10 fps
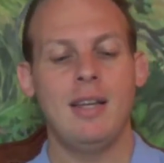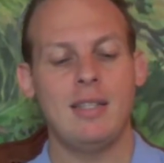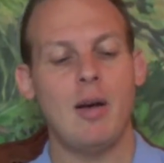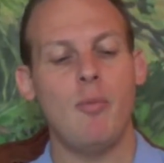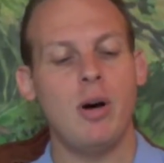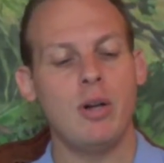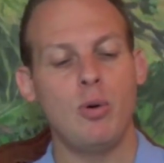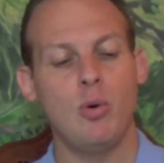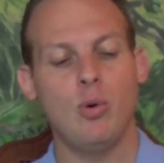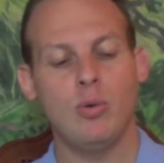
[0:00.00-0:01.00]
someone
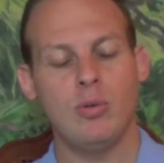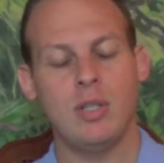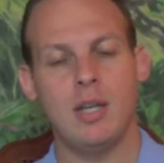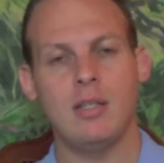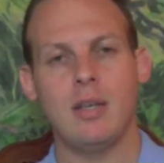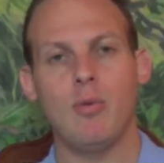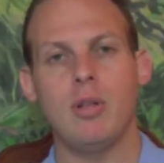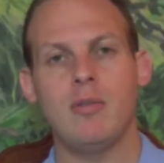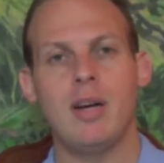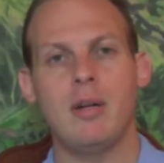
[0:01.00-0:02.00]
who says, I
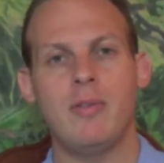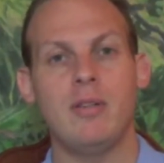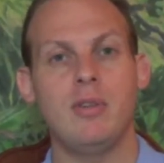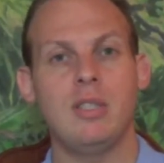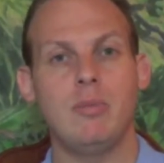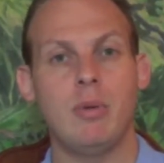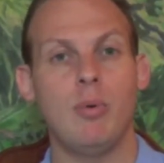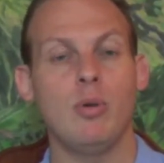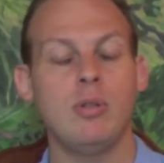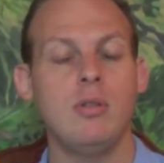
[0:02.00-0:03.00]
want to write a fundraising
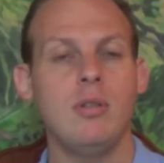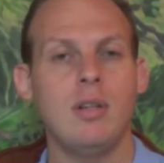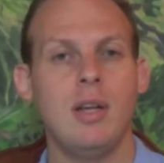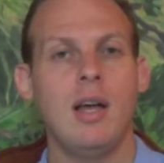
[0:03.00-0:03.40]
proposal,